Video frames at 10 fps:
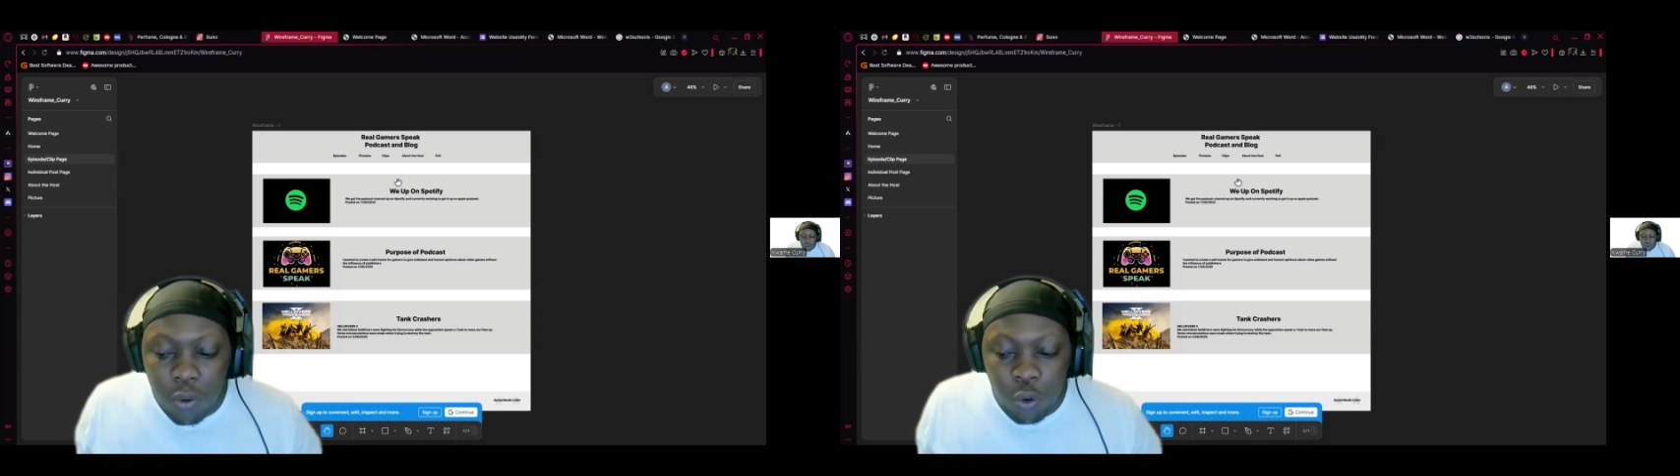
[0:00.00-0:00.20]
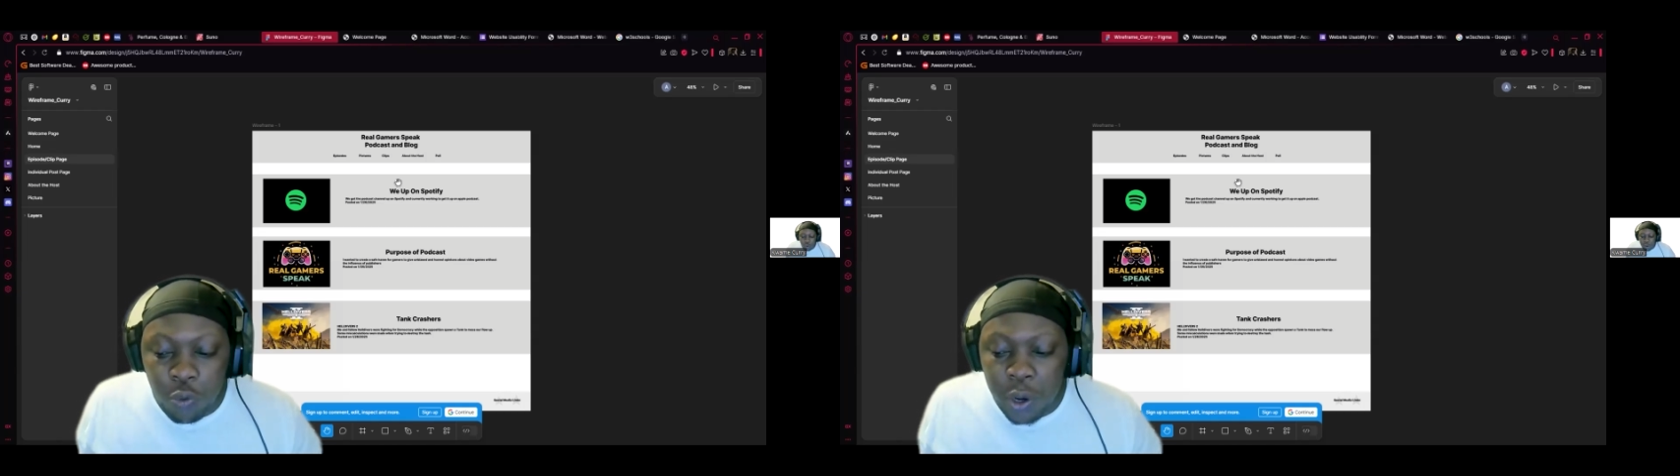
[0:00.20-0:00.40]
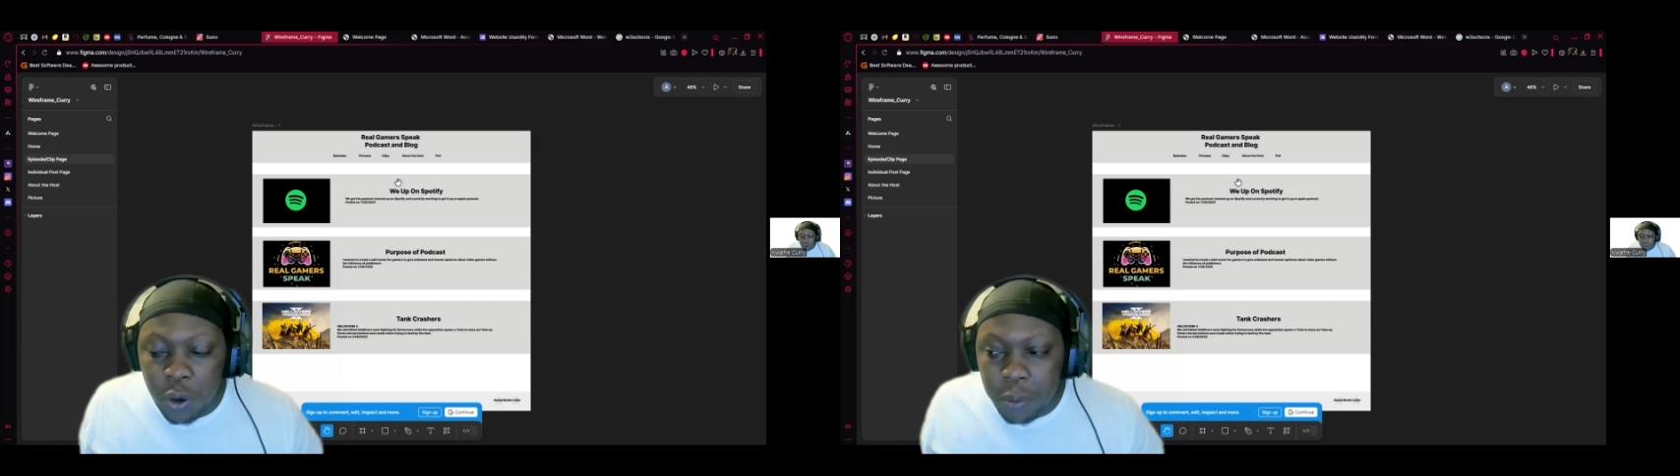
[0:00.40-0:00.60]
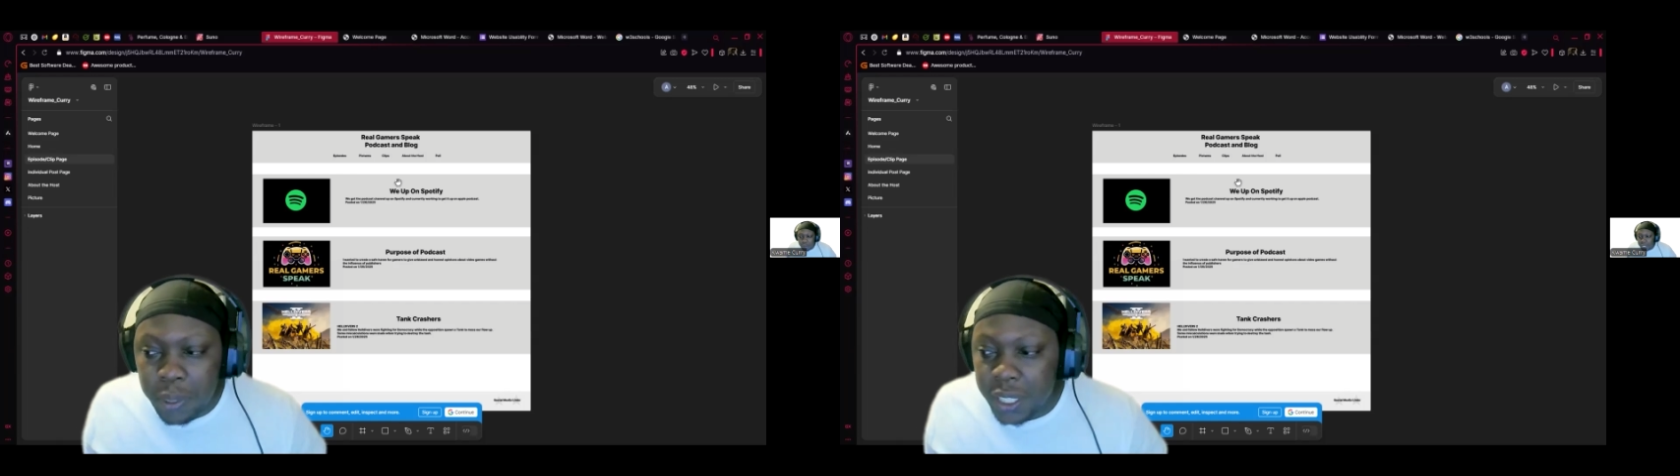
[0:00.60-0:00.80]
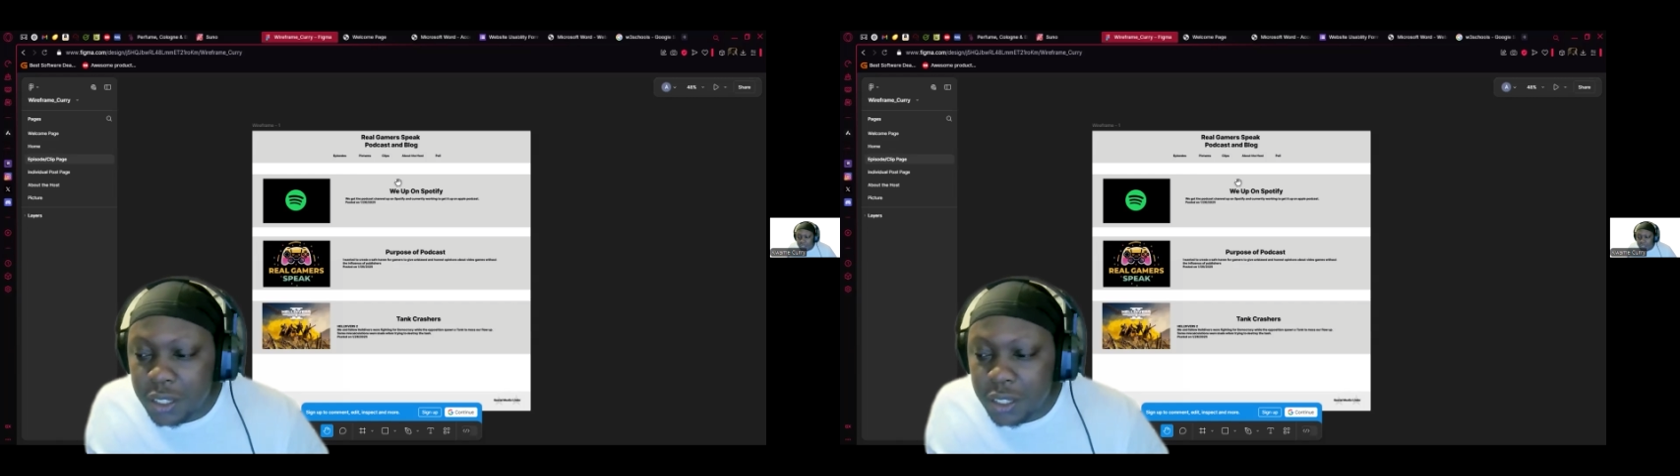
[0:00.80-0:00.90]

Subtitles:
if we want to be